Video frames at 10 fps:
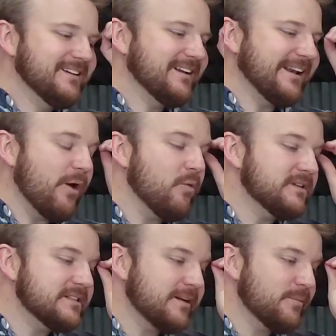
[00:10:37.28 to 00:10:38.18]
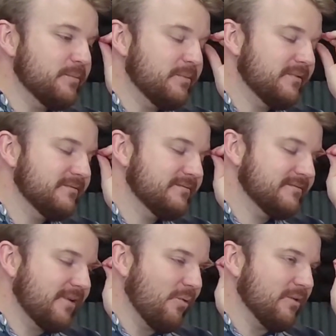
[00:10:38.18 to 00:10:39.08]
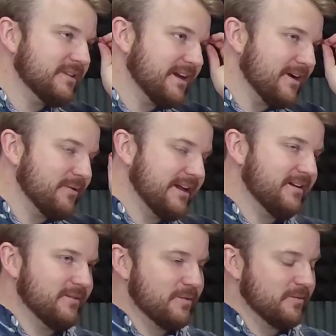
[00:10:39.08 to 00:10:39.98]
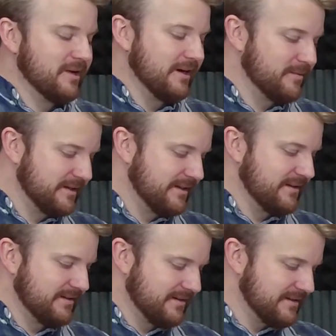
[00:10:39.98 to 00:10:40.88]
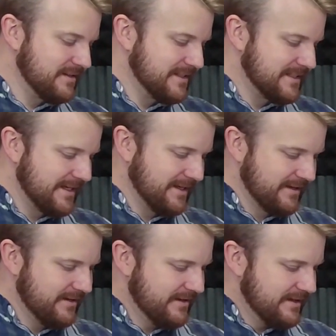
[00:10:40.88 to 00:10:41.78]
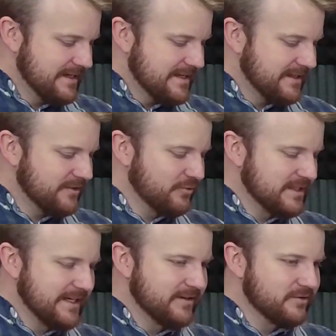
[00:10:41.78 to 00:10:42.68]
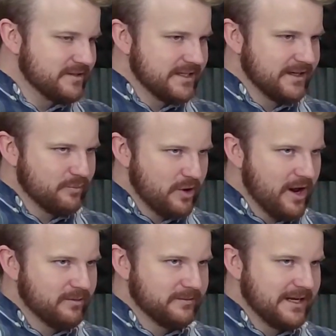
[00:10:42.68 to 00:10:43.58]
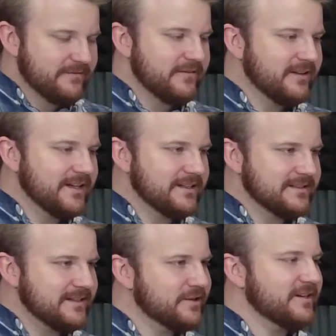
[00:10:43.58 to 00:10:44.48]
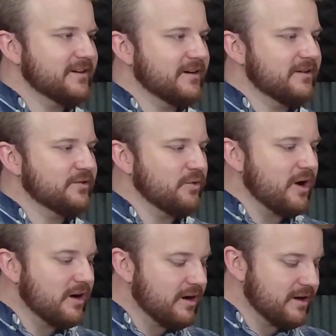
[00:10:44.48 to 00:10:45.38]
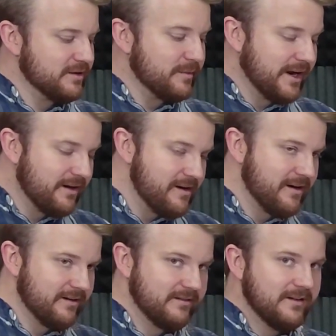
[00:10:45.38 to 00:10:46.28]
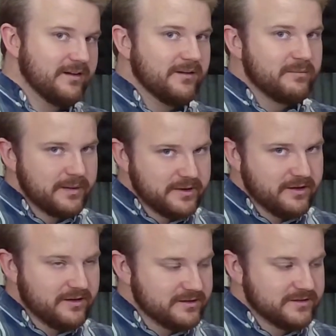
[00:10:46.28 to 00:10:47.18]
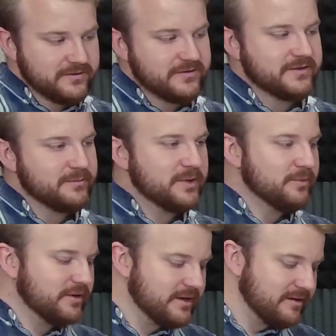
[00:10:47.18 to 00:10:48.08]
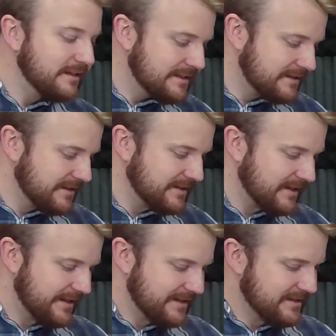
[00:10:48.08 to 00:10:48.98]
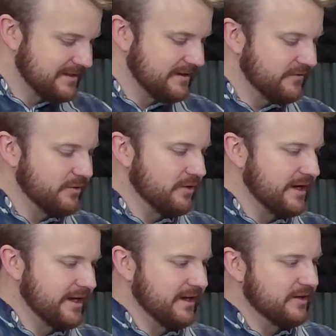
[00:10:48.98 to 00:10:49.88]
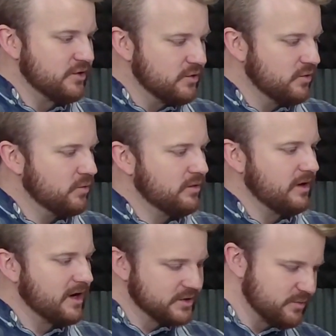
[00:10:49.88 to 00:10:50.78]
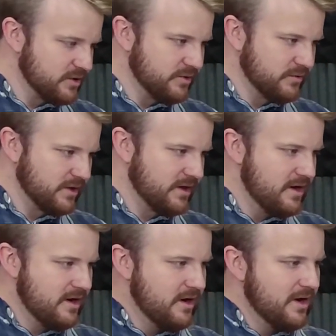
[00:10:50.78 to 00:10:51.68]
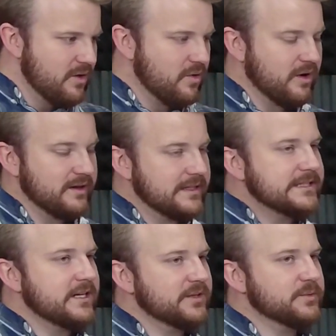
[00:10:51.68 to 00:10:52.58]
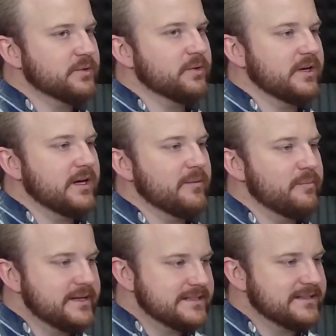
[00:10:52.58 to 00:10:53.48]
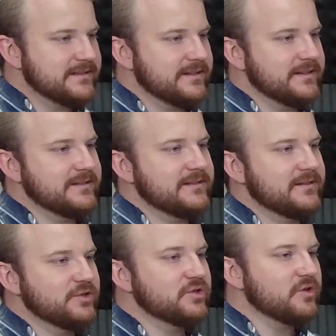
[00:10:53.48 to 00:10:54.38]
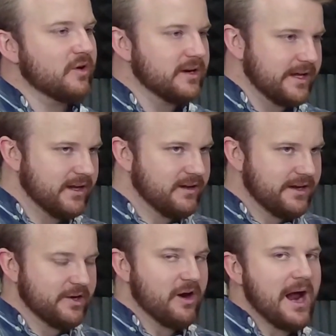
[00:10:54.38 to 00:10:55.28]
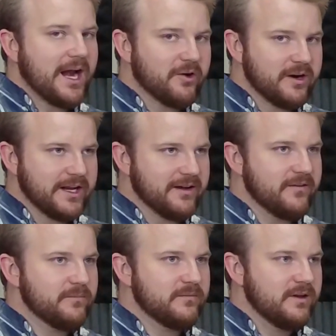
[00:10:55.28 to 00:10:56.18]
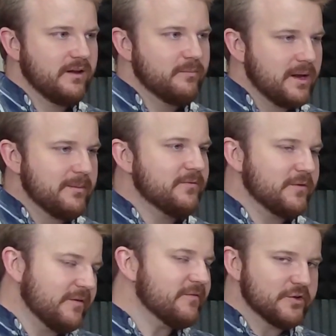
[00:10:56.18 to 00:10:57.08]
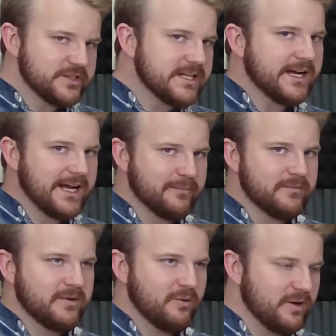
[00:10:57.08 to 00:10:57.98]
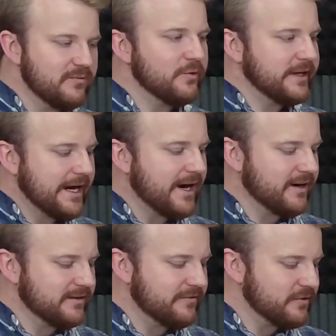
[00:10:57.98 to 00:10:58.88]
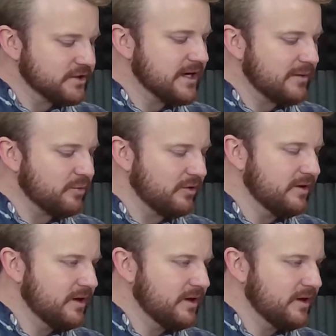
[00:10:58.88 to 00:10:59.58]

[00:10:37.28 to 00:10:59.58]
Now, one thing I want to hit on while we're talking about this, because this was an interesting problem that I feel like is near and dear to our hearts, my heart, maybe the hearts of some people that are listening to this. If you're a new entrepreneur, or at least an entrepreneur in a business that is starting, and you're hiring maybe for the first time, or you've only hired the first couple,